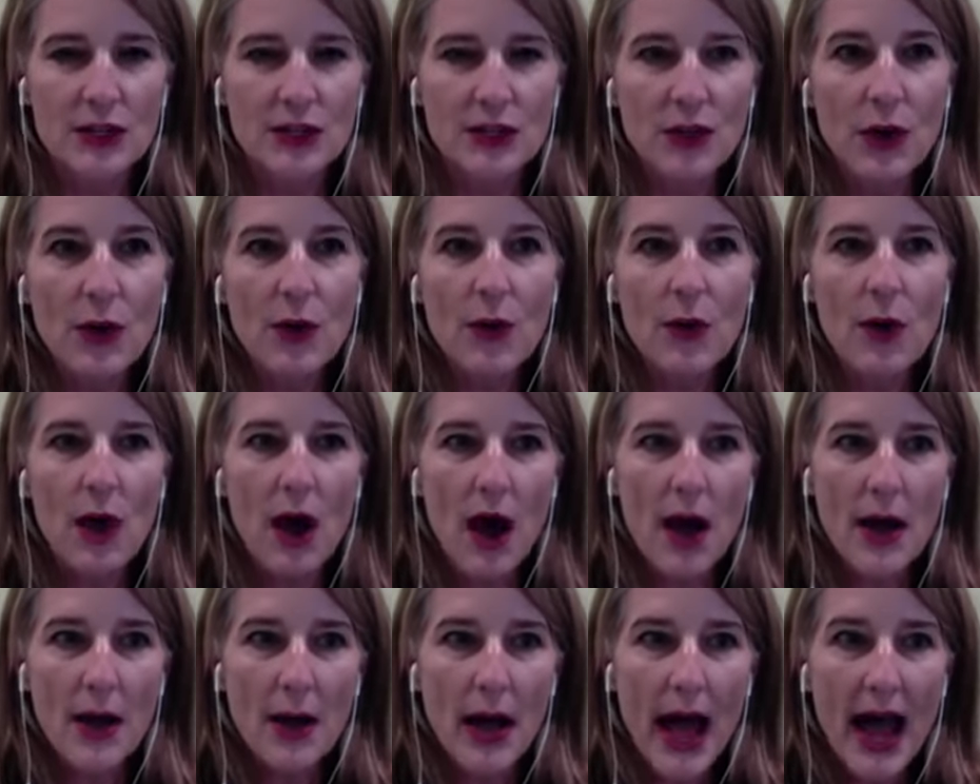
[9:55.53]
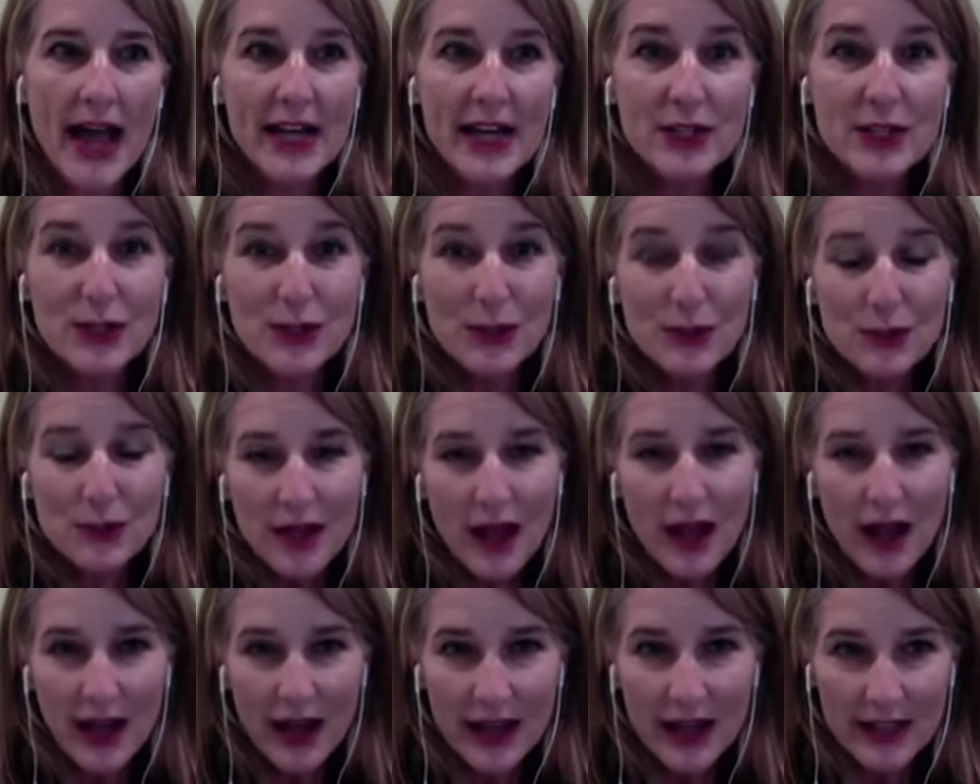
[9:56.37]
So uh, I
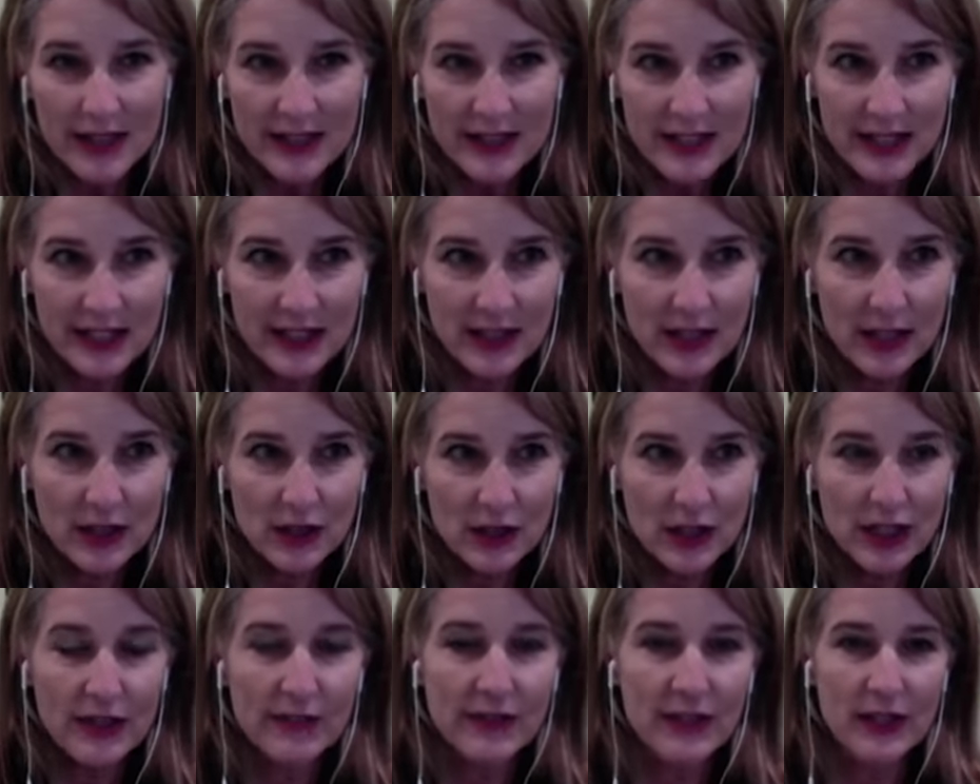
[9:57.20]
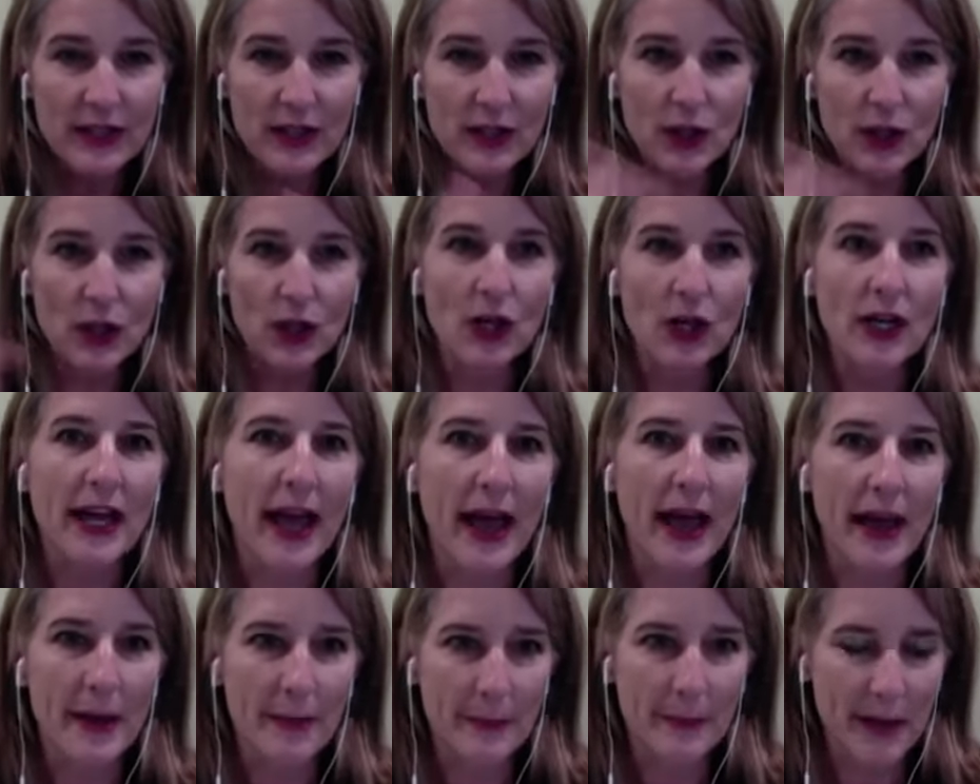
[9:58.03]
do not even
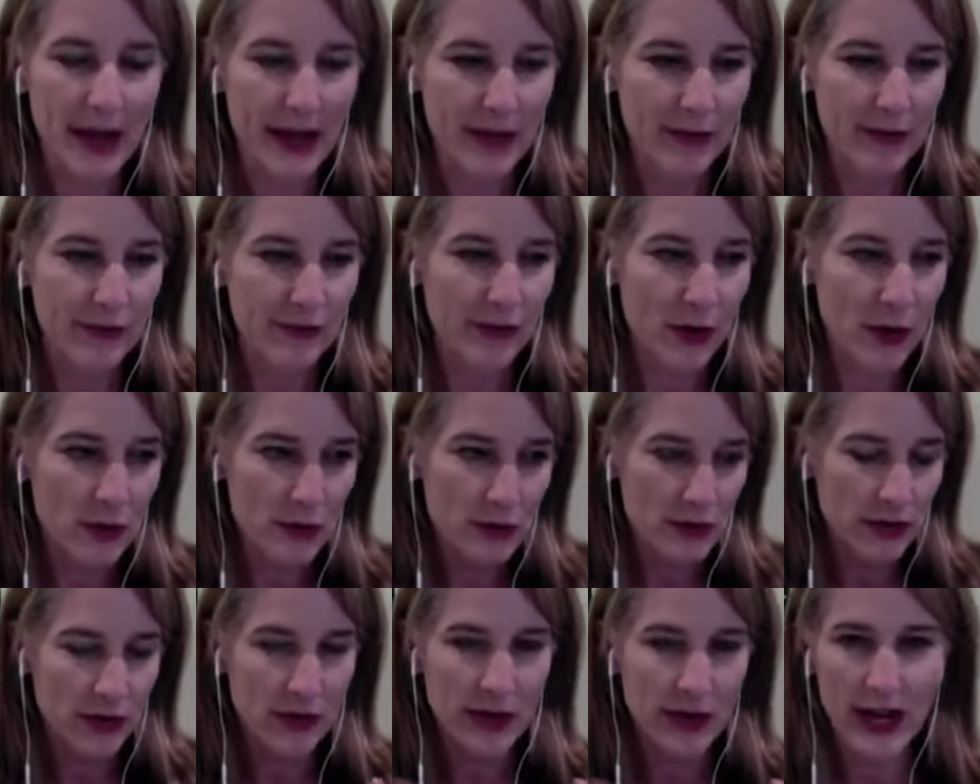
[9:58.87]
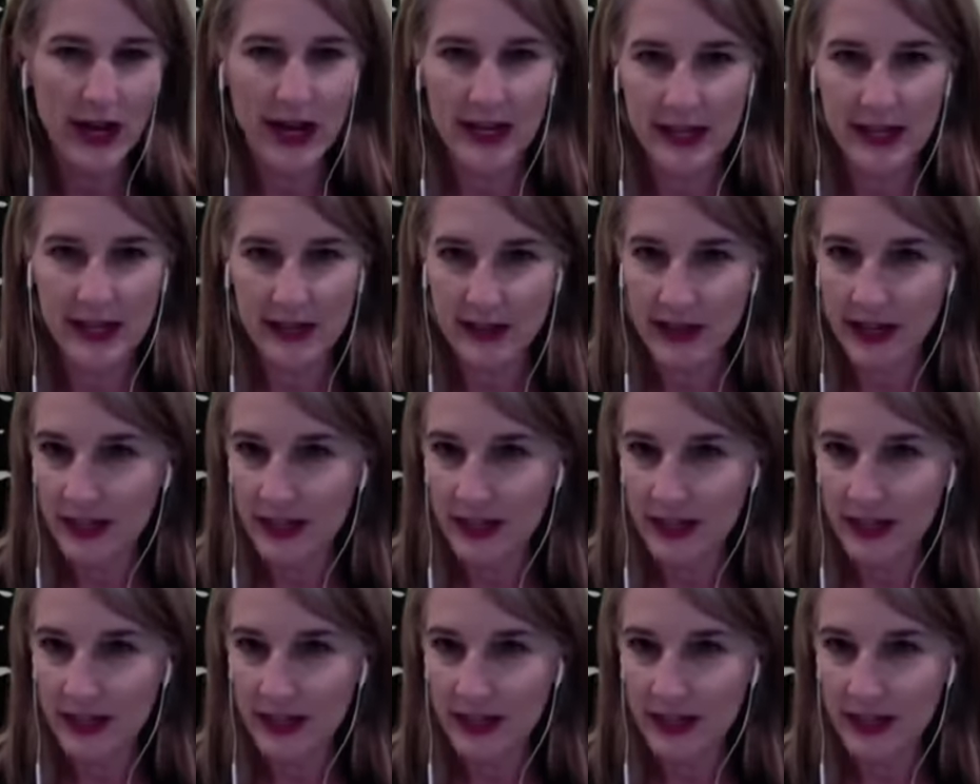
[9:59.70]
look at my phone or any